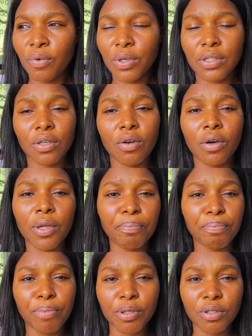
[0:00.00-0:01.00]
what's it called? A
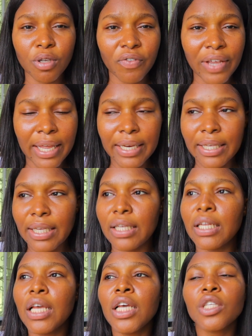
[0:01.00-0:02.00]
bottle of
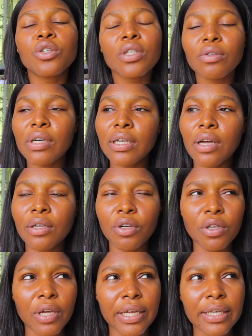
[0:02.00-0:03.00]
Heineken. So they got,
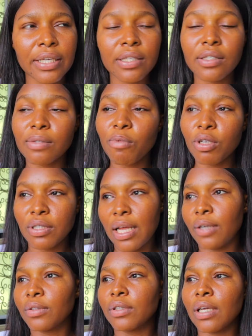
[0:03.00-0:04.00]
no Heineken, small
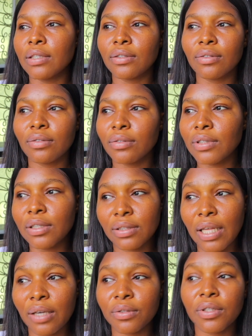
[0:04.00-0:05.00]
stout, as in a
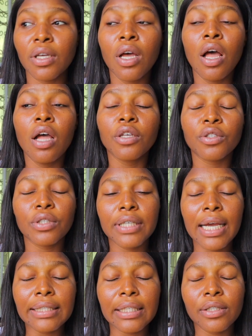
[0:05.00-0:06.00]
stout. So the
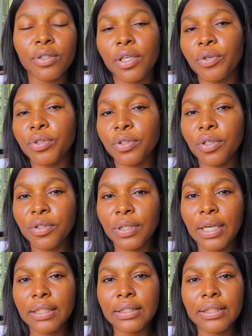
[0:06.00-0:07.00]
guy said, okay, he was going to
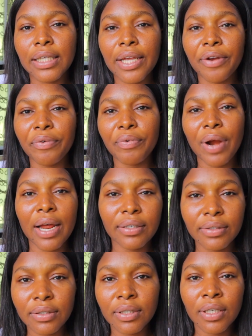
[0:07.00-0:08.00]
get it. He
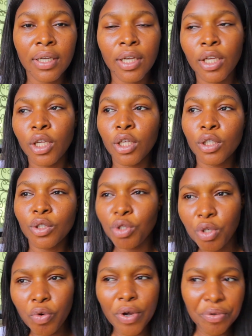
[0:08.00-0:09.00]
ran
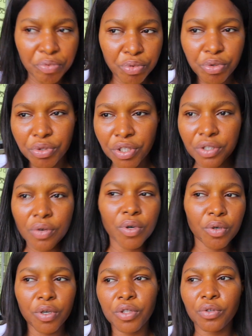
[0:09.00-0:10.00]
You know when you see
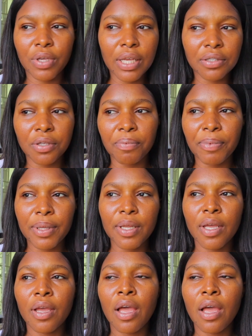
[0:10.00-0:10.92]
someone going to get something,